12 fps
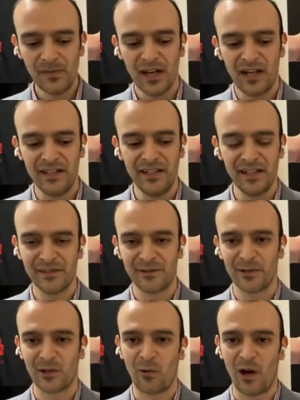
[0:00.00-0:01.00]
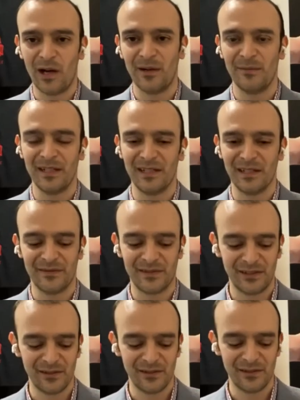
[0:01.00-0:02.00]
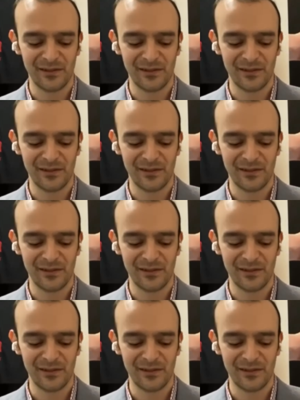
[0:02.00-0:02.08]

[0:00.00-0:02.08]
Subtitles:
Another requirement of the